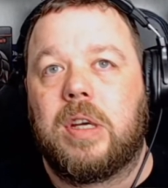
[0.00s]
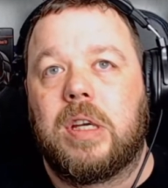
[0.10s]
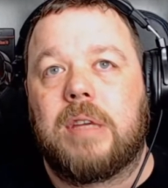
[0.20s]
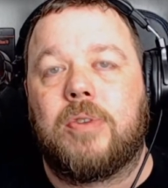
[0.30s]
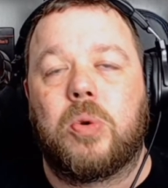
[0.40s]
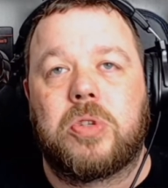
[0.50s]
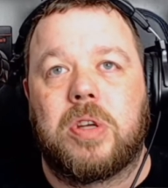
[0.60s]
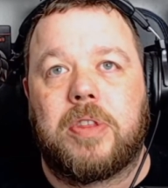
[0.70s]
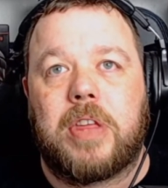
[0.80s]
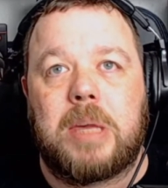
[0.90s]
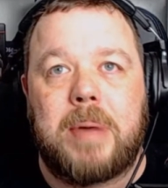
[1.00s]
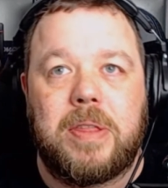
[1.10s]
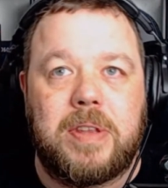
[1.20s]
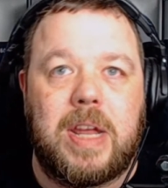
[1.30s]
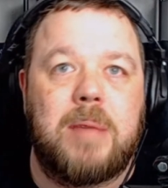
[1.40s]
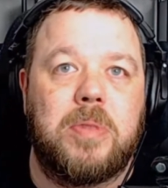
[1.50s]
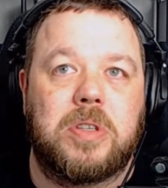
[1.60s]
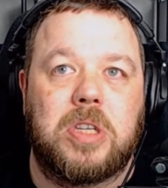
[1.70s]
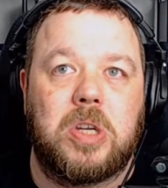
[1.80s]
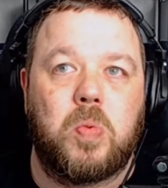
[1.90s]
You've also got to think about the name that's
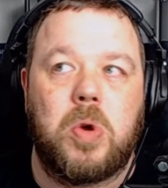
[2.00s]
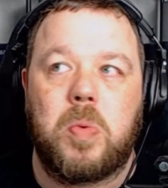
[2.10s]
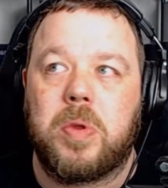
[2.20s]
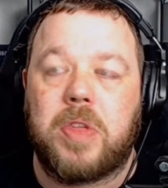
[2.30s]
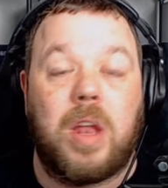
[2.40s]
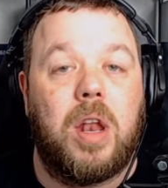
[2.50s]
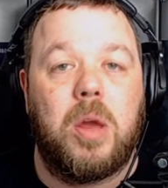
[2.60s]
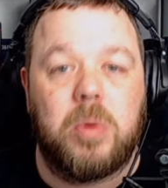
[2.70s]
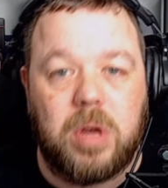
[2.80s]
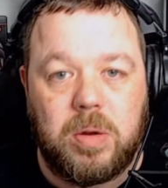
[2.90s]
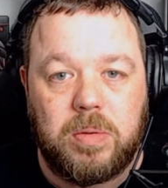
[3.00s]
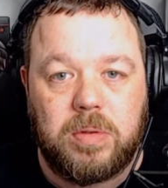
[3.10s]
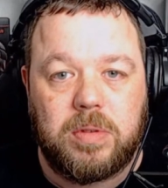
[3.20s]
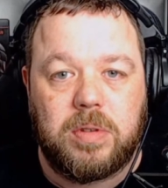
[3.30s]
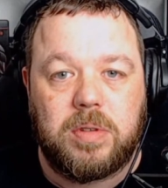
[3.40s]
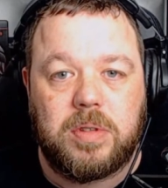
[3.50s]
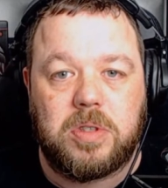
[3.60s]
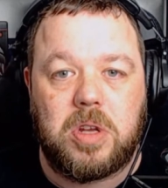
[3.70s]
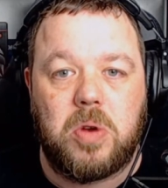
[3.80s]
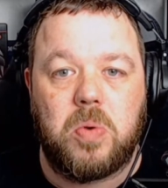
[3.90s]
going to work with a logo.
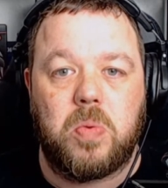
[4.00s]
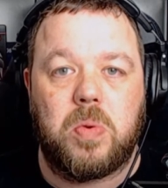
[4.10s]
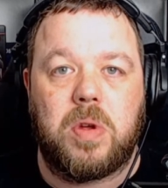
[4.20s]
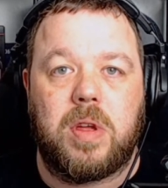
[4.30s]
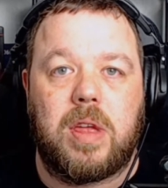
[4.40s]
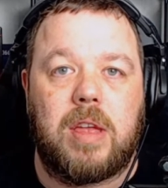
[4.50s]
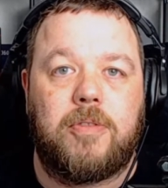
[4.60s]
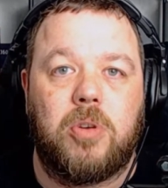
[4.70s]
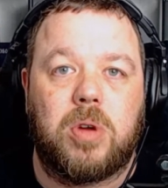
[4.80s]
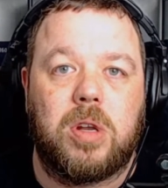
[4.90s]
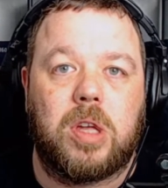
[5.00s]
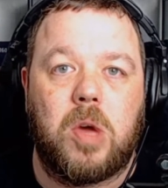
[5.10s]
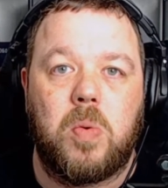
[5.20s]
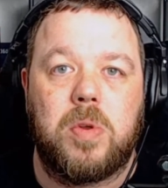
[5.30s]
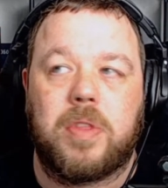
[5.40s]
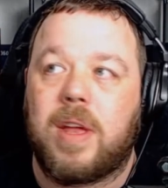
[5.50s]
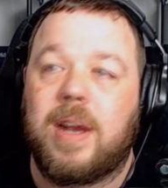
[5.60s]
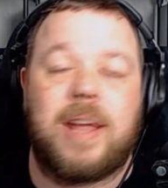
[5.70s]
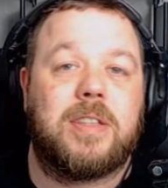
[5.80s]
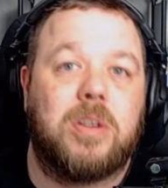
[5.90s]
So if you're going to go with a
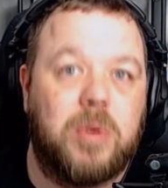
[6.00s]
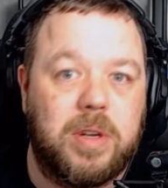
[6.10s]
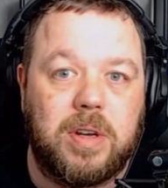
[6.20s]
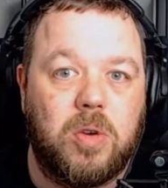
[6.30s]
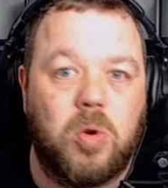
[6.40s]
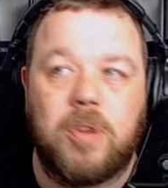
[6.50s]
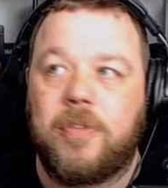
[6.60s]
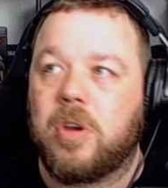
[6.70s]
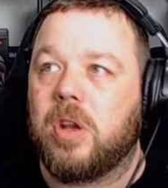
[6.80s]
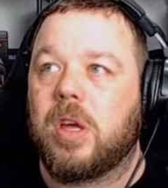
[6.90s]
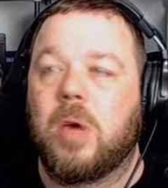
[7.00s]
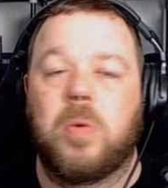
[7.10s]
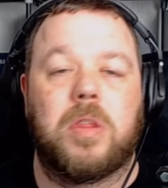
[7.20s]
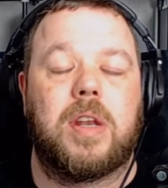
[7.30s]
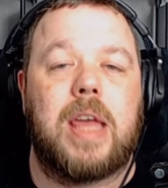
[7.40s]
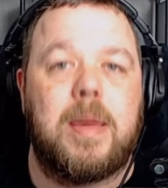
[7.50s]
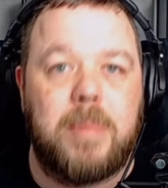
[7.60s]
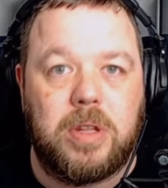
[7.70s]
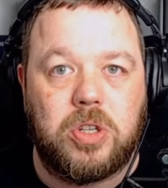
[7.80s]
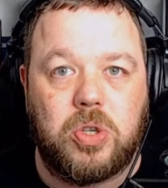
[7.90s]
lettering, or if you're going to go with an
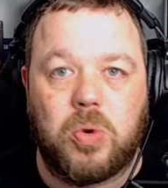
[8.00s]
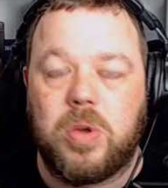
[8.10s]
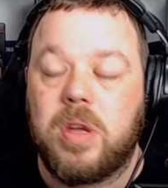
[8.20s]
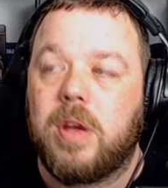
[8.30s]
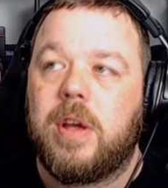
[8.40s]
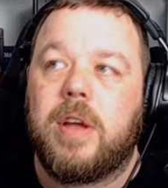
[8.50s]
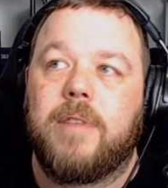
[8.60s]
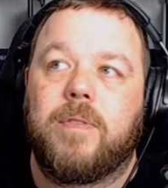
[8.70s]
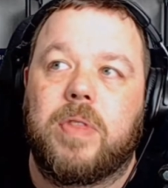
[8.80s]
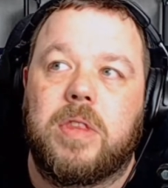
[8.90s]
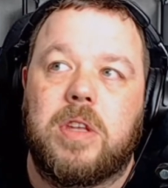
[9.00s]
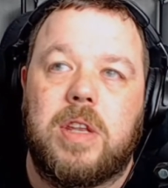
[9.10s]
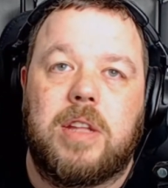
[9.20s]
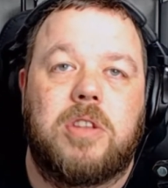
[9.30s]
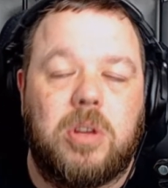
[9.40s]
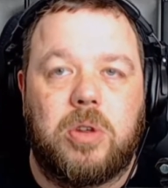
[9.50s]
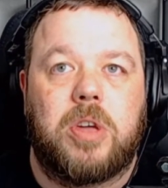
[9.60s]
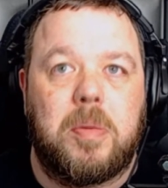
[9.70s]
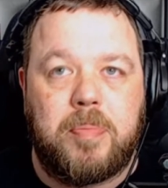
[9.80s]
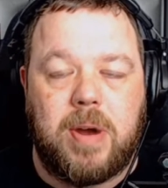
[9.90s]
image, or you need to look
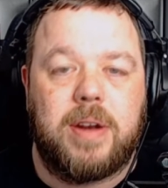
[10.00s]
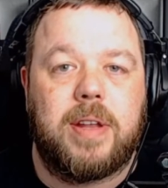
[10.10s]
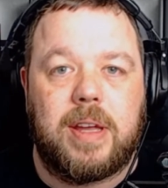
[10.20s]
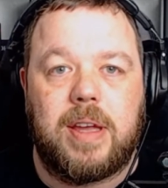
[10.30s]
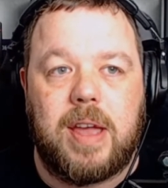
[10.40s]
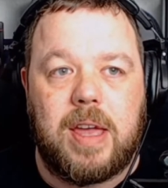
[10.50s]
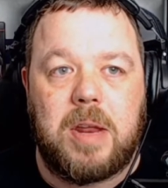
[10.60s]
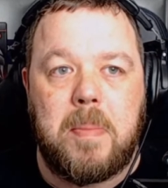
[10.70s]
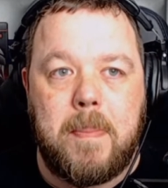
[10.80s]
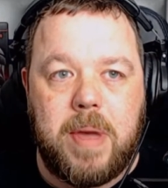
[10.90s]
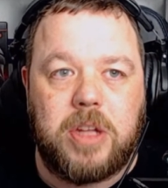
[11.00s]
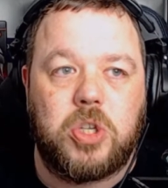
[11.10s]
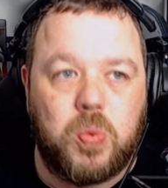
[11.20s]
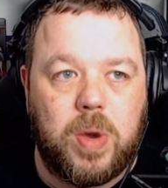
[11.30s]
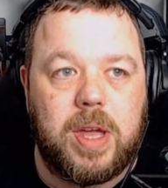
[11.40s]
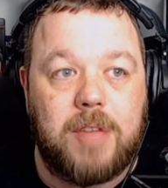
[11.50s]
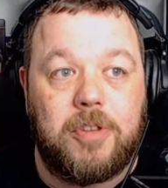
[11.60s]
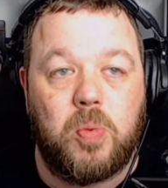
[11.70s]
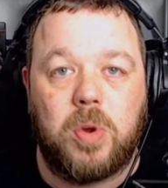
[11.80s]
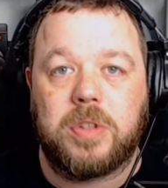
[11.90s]
at branding in a major way if
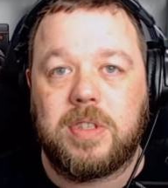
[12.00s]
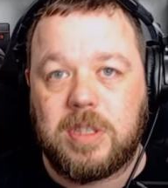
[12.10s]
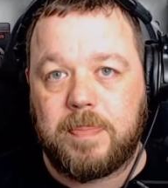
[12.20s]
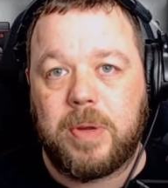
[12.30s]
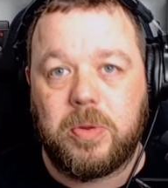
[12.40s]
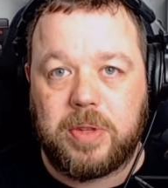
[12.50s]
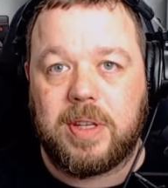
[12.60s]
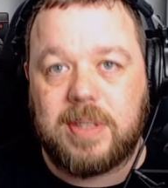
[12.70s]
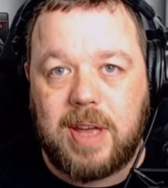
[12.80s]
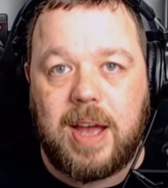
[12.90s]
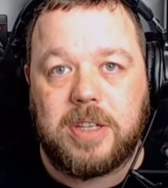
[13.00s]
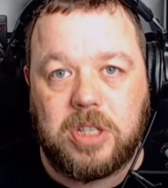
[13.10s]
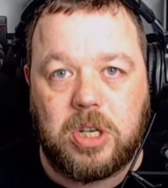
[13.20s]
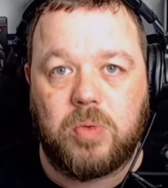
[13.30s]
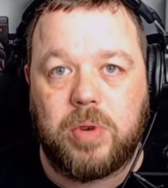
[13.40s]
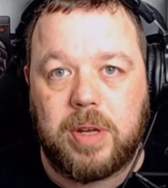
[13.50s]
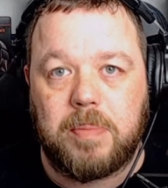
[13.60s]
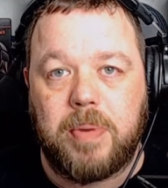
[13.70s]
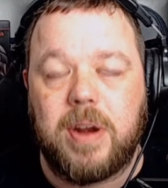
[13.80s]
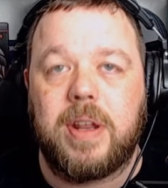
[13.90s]
you're wanting to build this as a career.
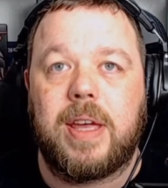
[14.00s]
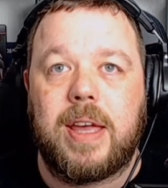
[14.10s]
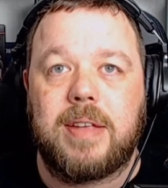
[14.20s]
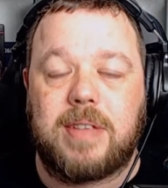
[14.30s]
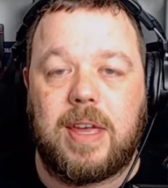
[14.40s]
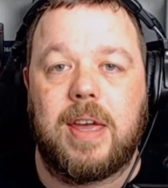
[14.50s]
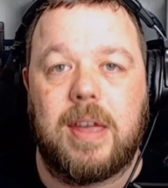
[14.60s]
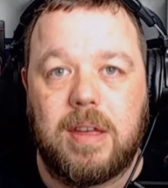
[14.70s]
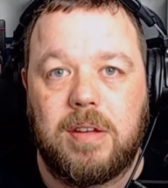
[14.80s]
Branding is key.